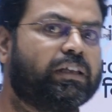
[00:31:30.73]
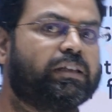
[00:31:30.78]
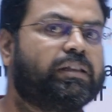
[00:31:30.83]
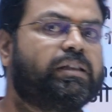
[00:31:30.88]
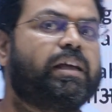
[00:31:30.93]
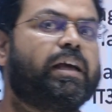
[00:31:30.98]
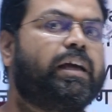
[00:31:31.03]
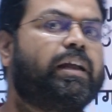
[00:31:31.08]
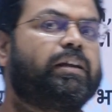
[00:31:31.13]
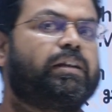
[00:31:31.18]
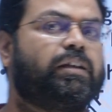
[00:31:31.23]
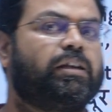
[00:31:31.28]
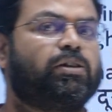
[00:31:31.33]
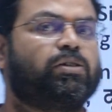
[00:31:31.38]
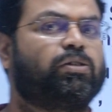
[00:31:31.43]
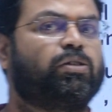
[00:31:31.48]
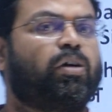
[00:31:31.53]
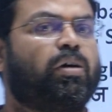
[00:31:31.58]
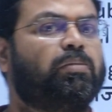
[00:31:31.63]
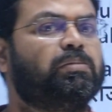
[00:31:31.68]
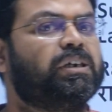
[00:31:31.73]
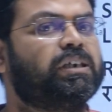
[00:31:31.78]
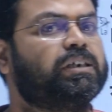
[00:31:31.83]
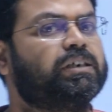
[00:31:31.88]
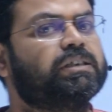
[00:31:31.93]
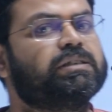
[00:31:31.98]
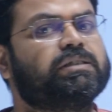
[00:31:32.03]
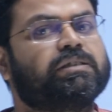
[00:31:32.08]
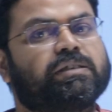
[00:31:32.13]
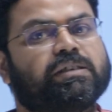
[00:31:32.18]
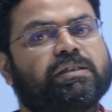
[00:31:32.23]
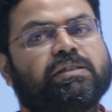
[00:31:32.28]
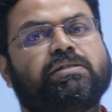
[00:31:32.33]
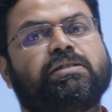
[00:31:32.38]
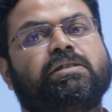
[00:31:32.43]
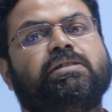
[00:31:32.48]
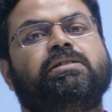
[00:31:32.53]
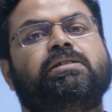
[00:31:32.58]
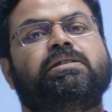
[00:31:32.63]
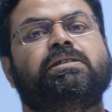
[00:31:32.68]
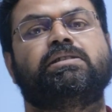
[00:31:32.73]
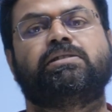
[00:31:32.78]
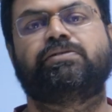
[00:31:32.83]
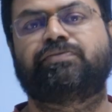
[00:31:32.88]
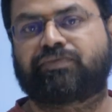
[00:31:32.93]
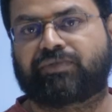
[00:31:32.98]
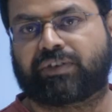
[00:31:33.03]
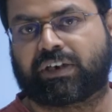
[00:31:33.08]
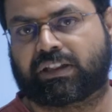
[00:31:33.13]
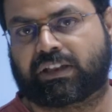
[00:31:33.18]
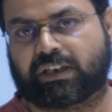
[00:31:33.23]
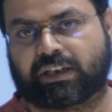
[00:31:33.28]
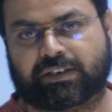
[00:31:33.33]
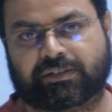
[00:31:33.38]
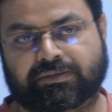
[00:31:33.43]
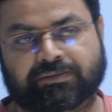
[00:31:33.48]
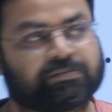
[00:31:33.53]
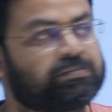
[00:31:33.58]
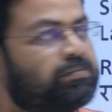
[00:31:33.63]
Their economic distress increased further.